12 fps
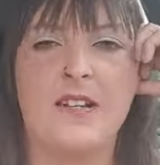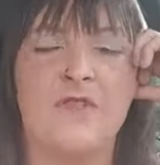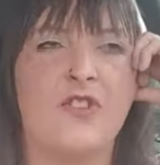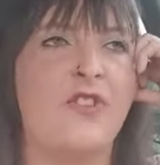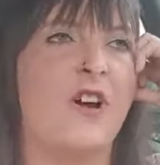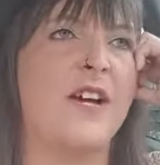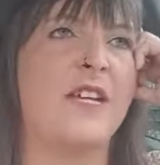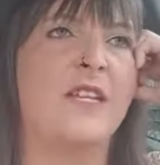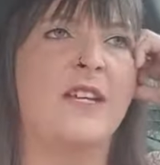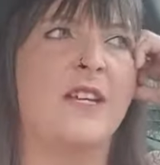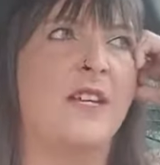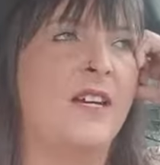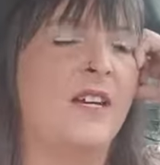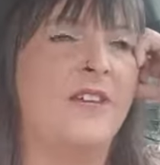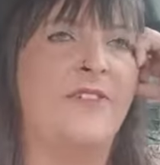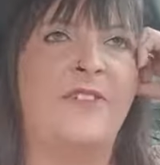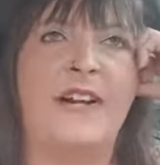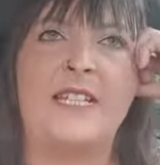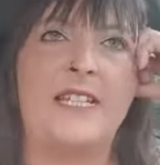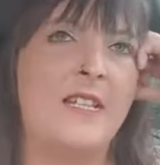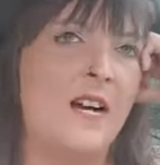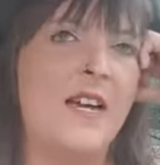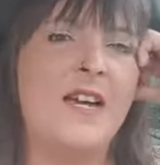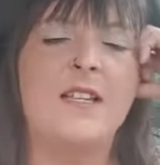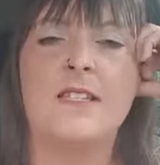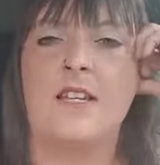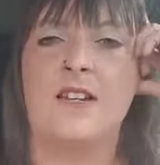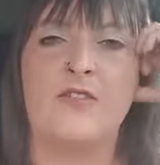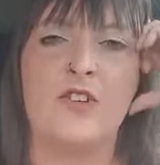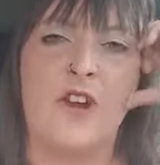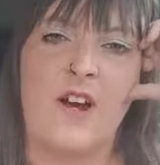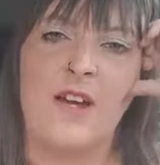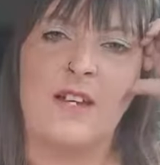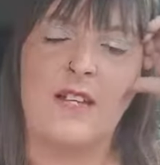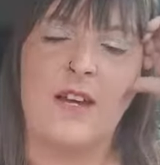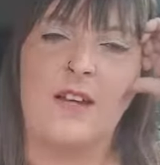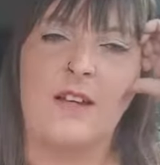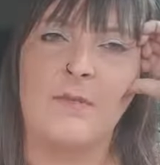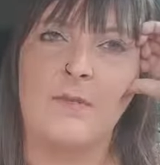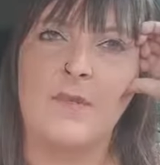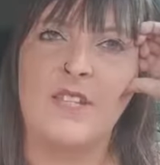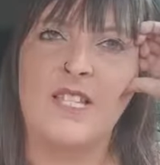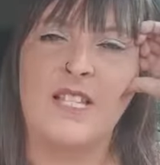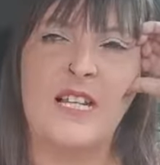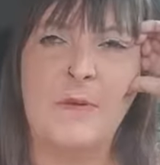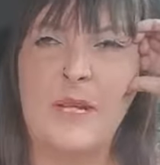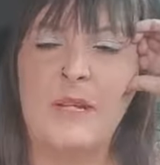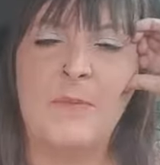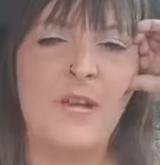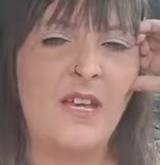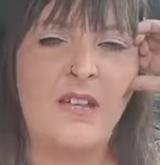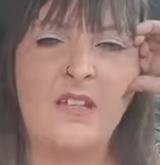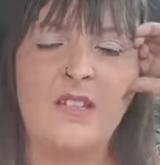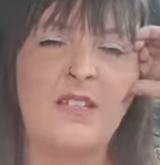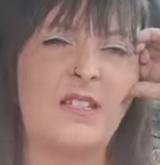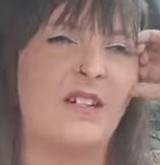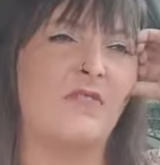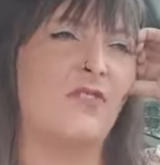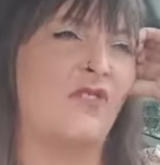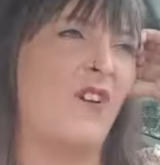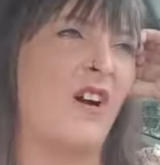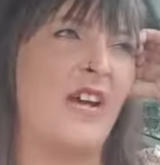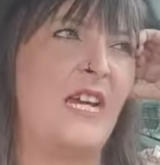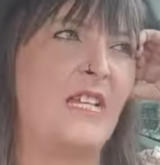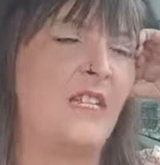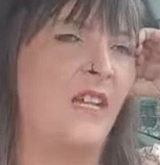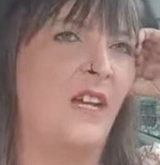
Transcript: I've tried faddy diets, I've tried slimming pills, I've tried,